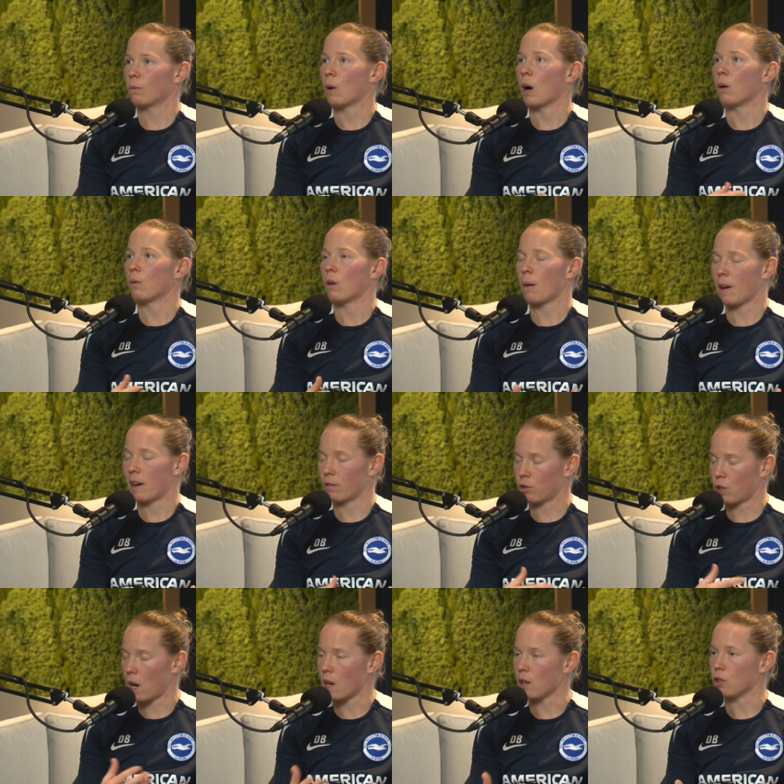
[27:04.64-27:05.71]

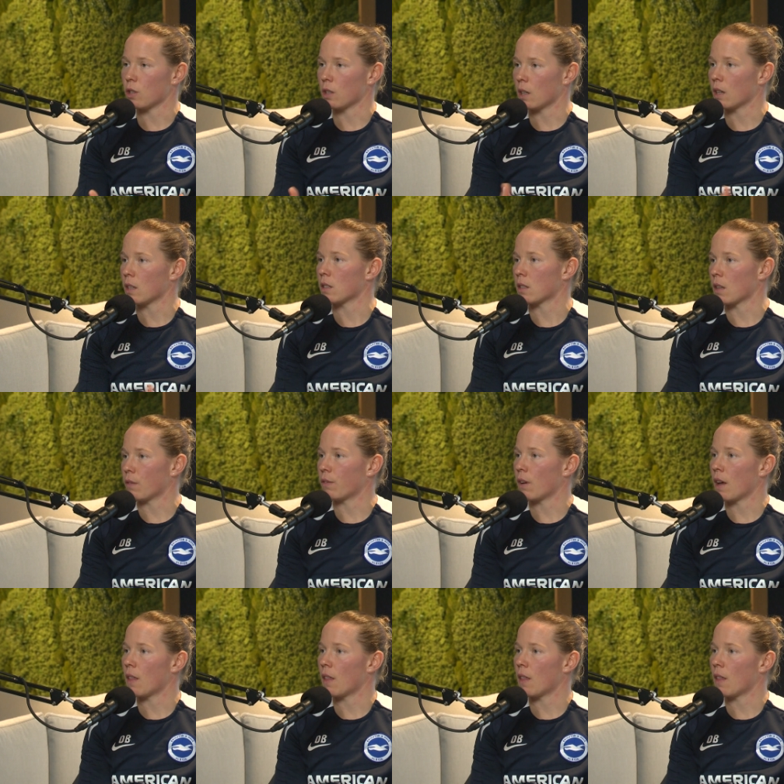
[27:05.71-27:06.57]
around changing it and stuff